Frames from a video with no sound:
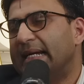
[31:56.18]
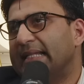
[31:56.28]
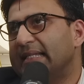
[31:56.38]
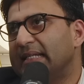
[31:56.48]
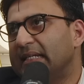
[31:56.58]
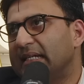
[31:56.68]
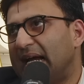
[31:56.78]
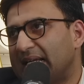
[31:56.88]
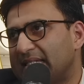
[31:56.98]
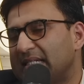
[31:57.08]
And the
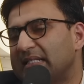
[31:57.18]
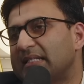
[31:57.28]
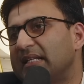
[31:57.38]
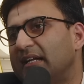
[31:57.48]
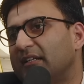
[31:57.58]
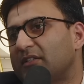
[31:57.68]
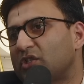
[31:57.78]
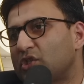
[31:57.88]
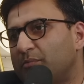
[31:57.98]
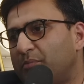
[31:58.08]
assets that
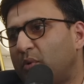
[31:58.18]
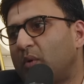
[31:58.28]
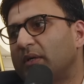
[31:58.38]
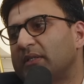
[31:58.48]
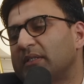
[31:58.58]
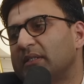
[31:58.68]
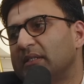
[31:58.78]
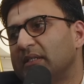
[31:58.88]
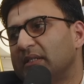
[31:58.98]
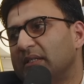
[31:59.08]
support
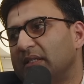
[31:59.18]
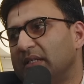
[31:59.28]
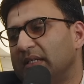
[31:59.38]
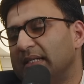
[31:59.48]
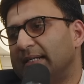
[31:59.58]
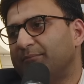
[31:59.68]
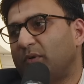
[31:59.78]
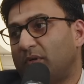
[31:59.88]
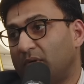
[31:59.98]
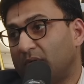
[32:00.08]
the
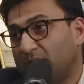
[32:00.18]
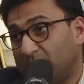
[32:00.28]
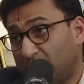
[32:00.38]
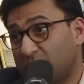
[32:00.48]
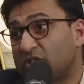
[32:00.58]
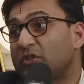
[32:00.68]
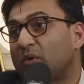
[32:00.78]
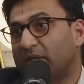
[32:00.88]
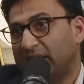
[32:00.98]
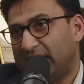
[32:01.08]
or the
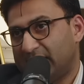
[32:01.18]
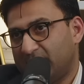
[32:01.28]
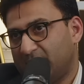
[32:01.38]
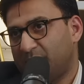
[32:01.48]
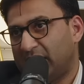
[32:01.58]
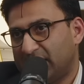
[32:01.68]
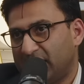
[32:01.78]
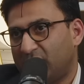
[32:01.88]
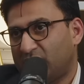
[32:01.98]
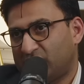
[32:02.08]
custodial assets. And when I
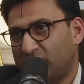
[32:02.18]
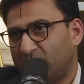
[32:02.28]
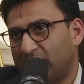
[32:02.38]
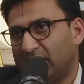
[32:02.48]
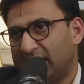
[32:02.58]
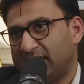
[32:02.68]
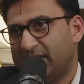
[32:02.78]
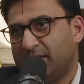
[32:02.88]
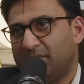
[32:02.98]
say custodial assets, I